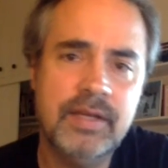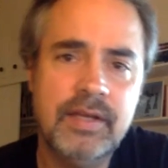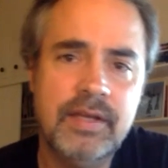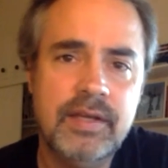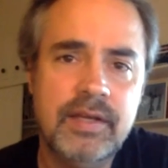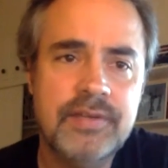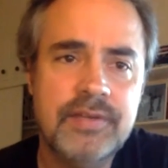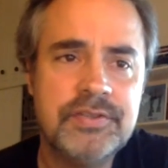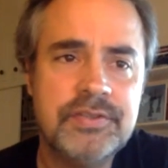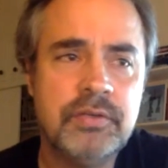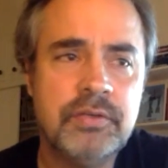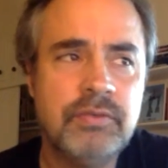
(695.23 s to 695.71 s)

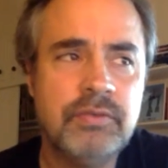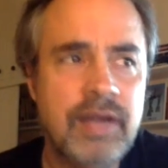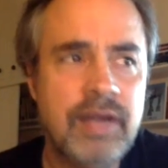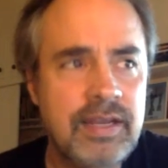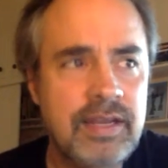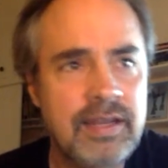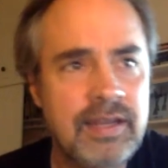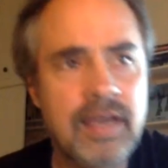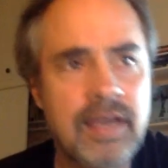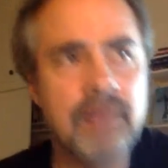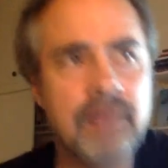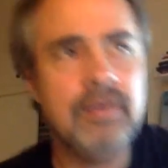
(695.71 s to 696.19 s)
So right
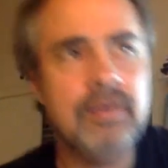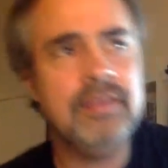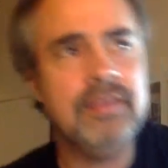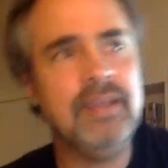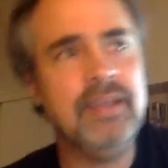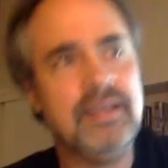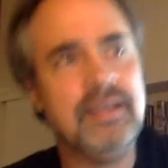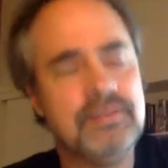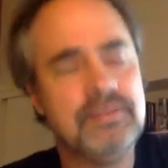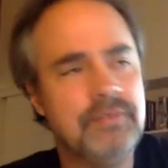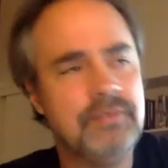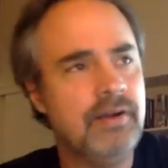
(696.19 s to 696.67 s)
now, I think
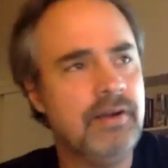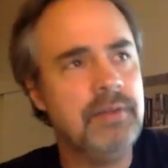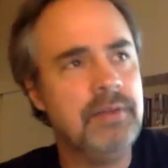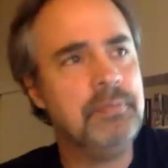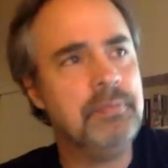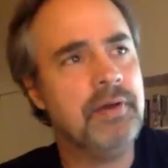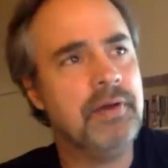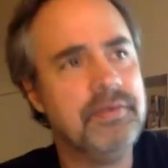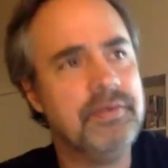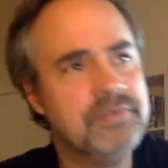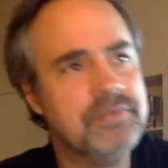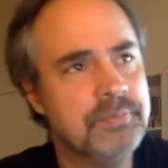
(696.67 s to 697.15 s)
it's very
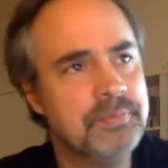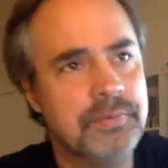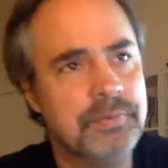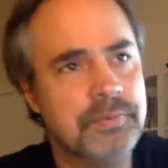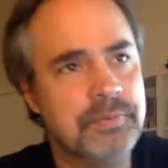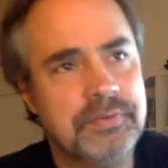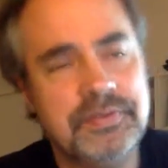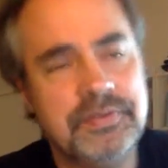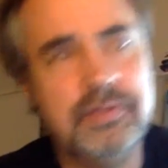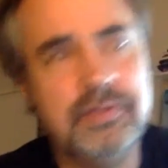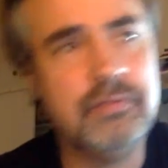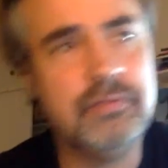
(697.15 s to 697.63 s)
possible
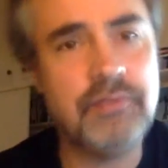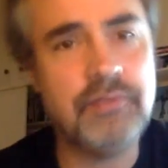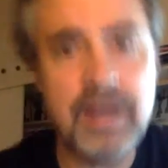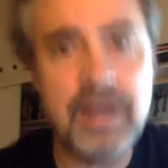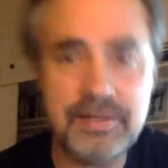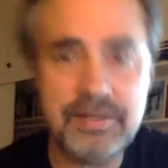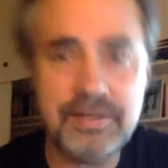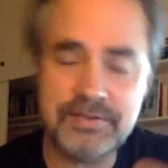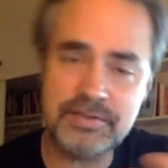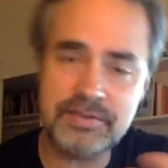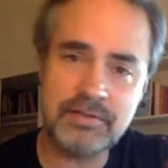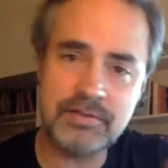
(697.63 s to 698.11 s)
to
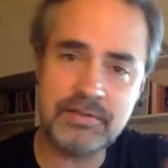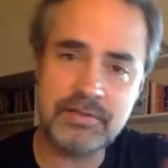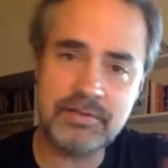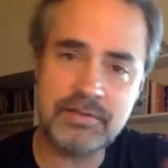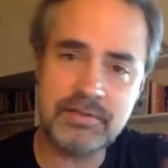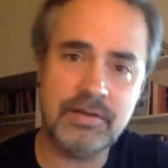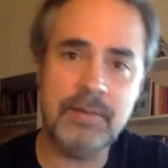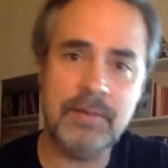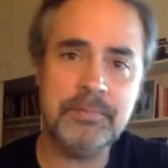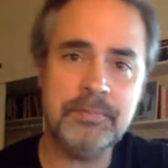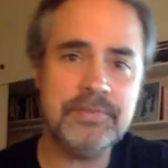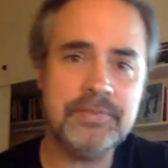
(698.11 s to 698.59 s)
write
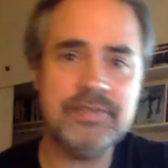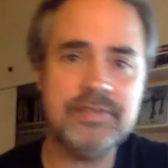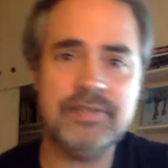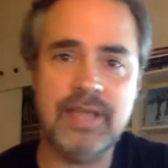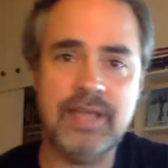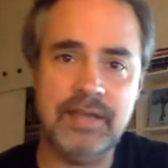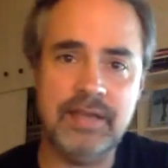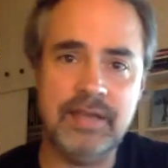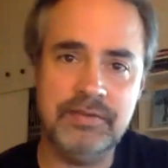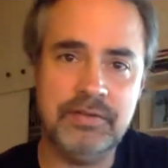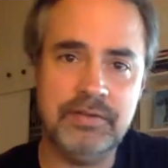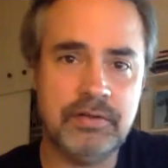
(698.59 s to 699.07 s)
scripts and
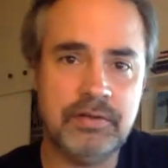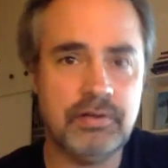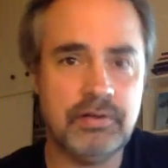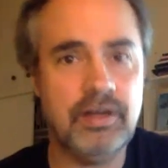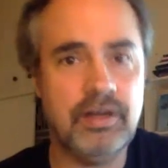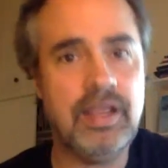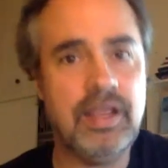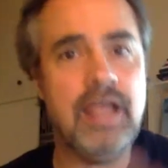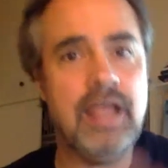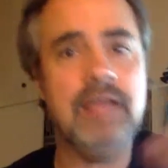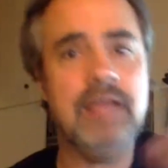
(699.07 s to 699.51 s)
to create